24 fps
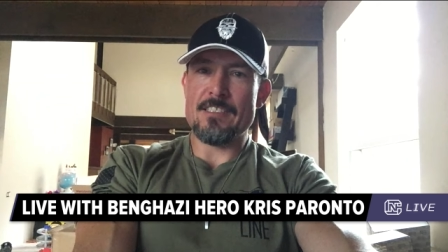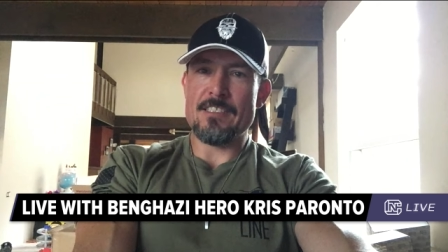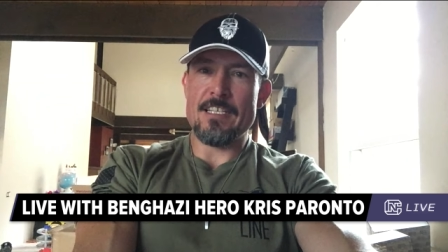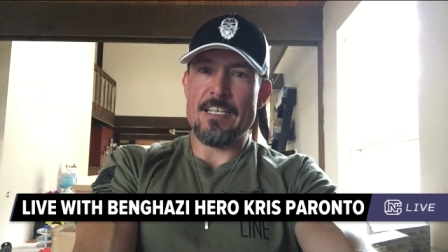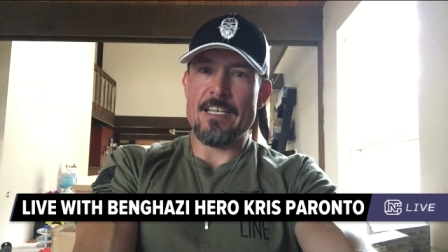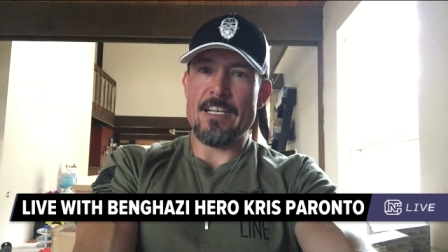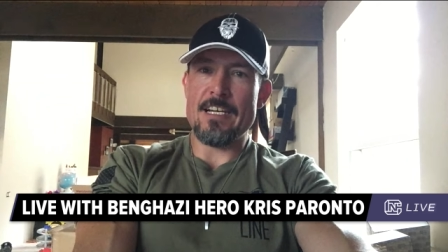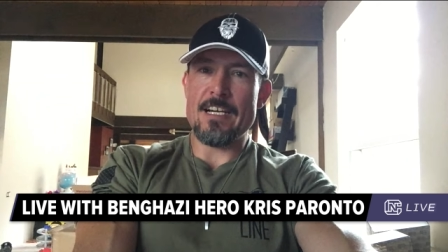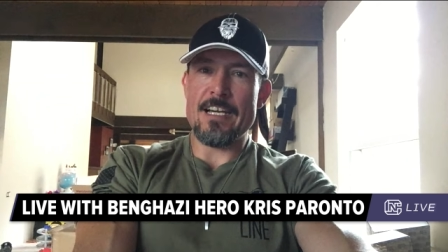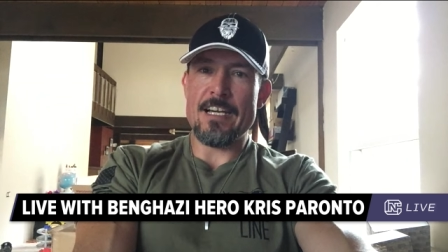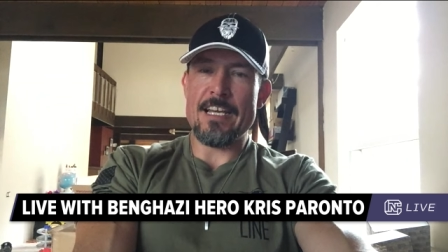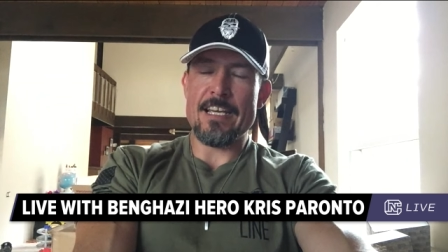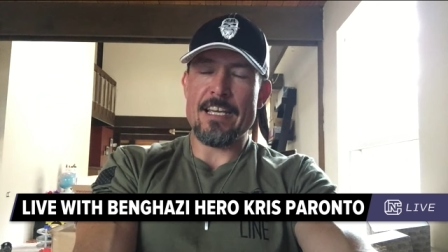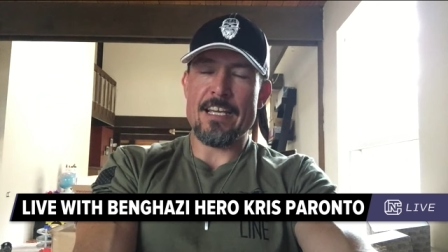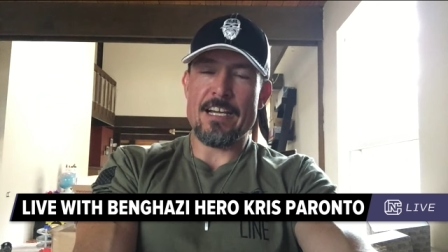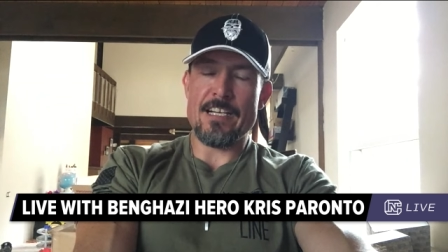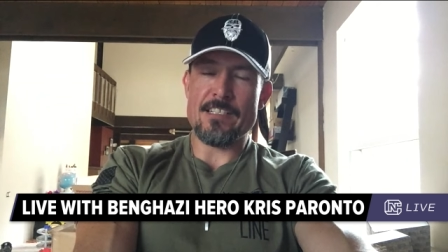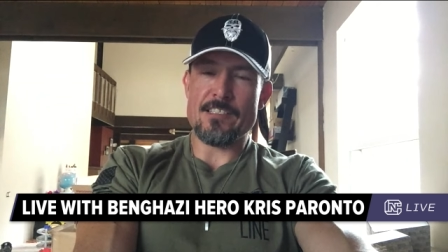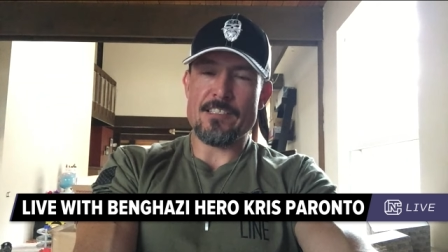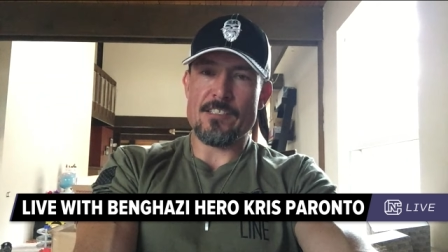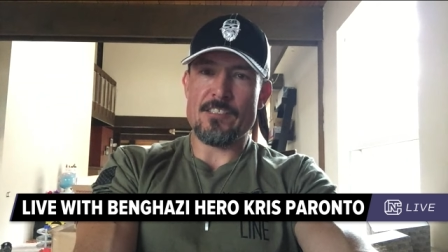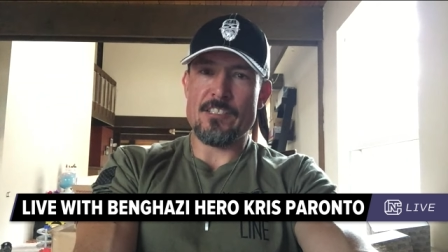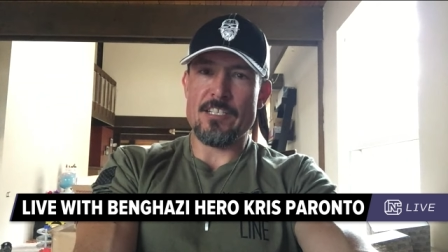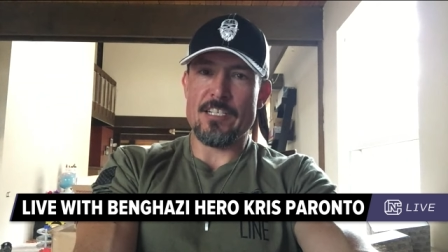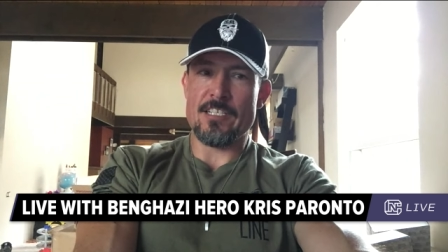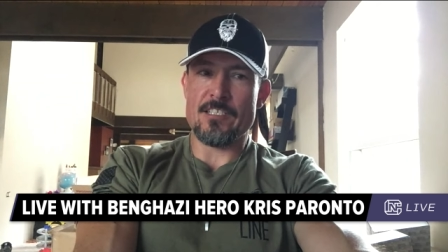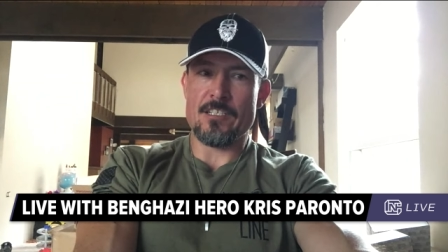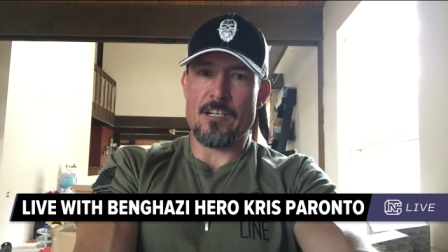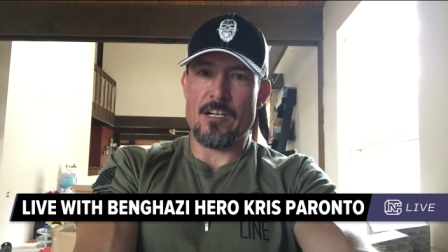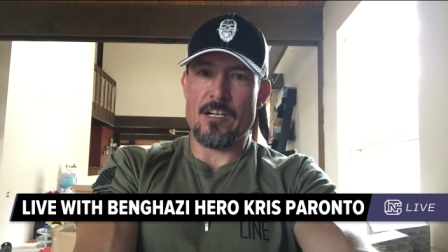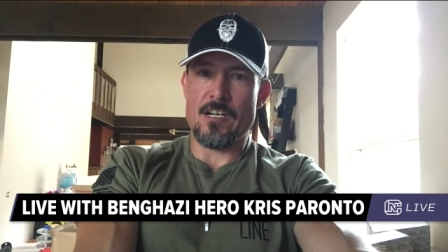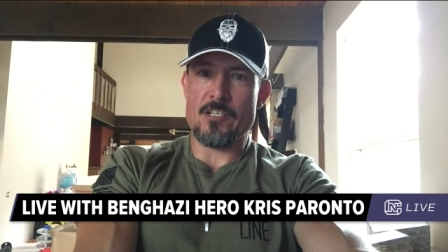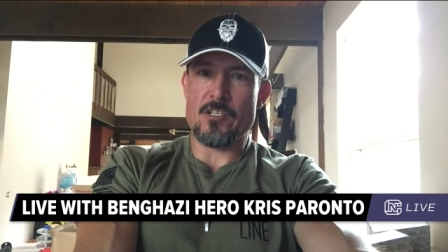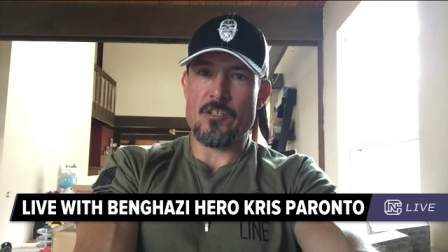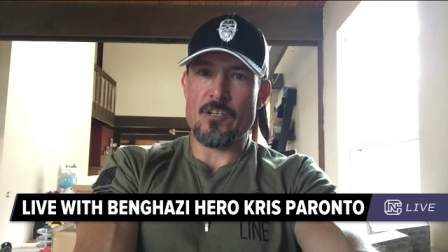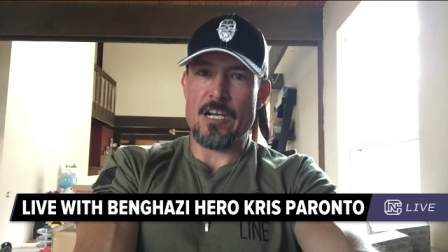the CIA guys, the six
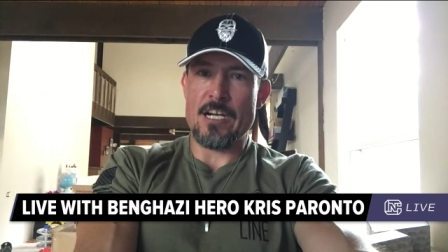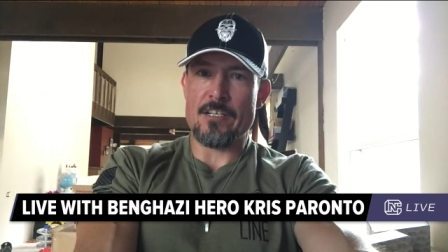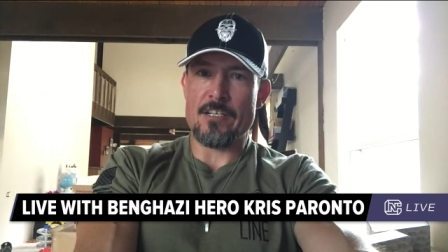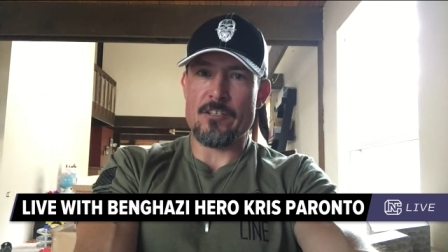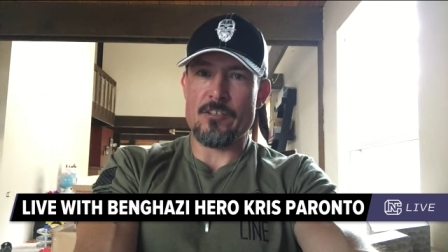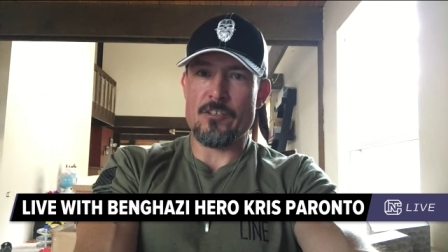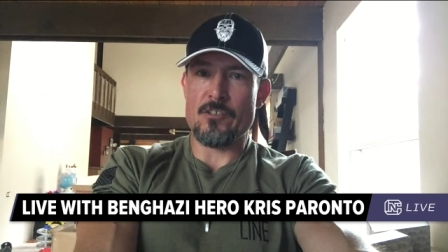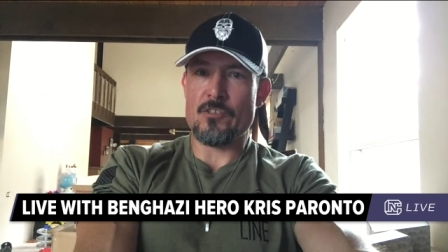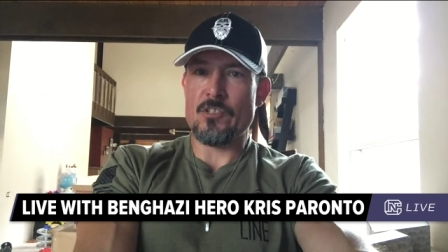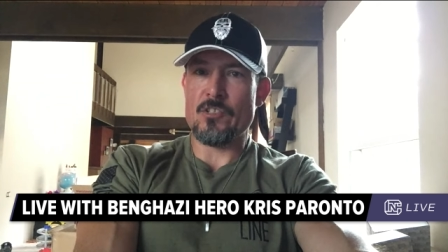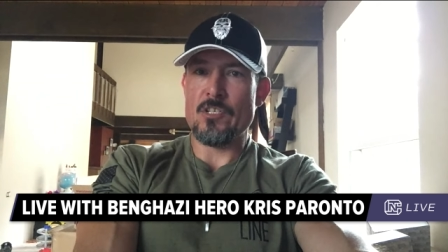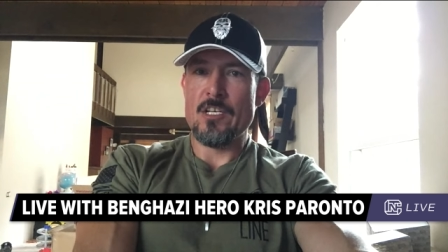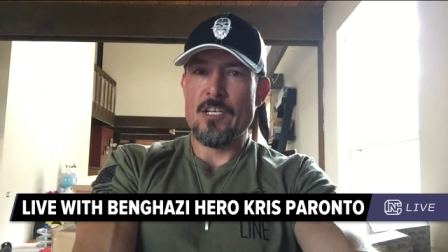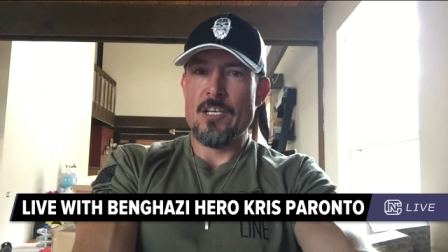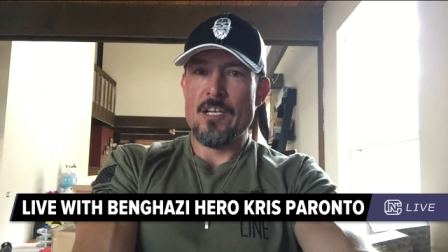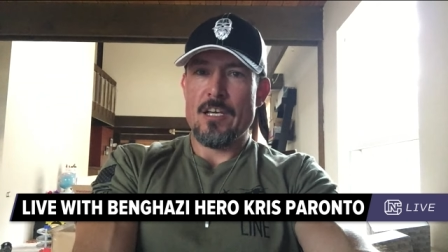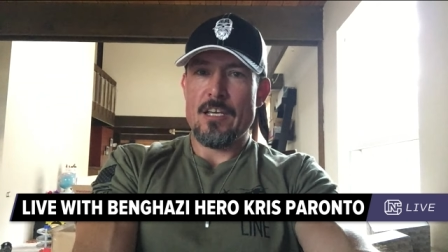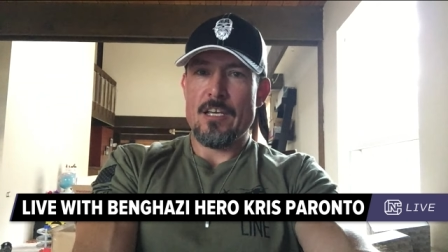contractors,